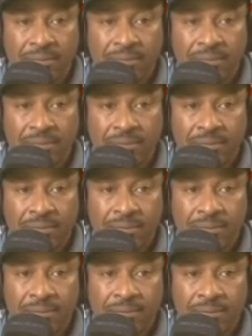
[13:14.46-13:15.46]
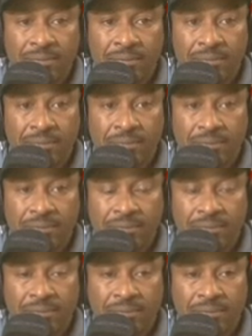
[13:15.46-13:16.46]

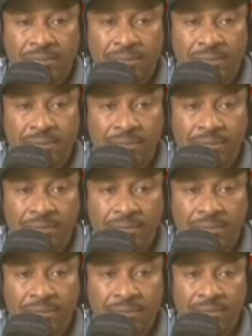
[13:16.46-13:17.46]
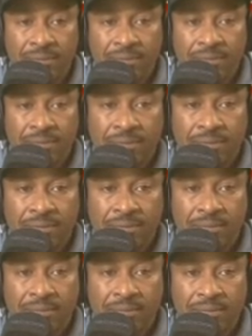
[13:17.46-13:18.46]

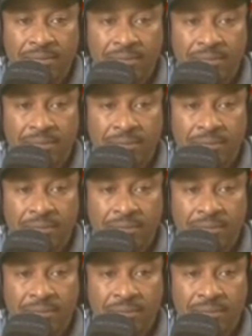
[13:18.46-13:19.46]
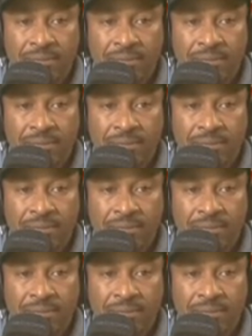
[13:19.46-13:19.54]
No words are spoken by the person on screen.